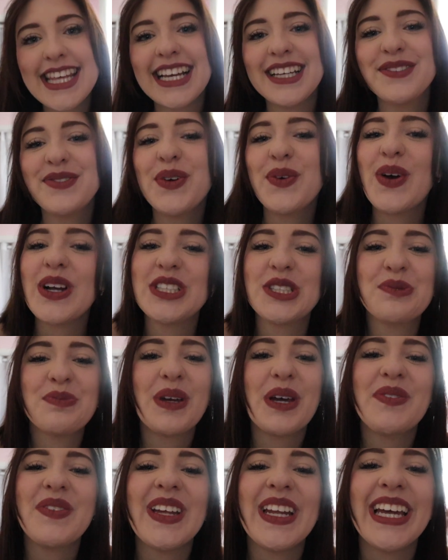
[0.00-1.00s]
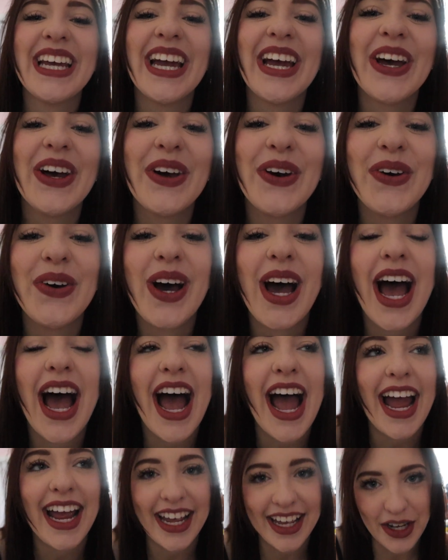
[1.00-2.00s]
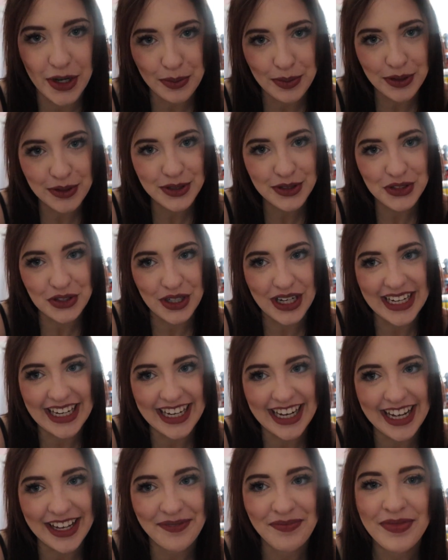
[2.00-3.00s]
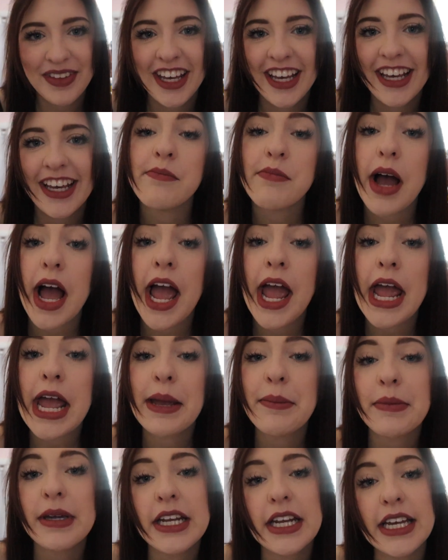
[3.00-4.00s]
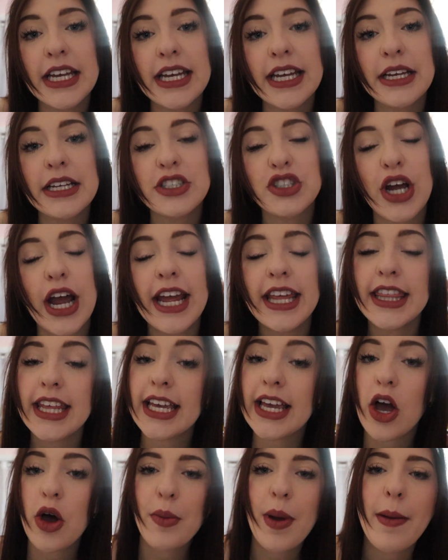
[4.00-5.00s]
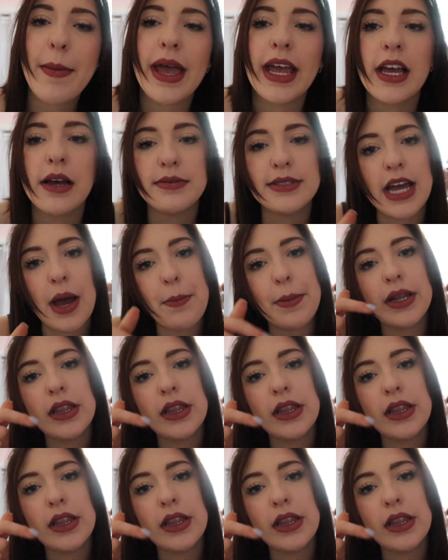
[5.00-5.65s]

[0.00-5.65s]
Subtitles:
Thanks for watching my video. I hope you enjoyed it. I'm gonna try and link all my makeup down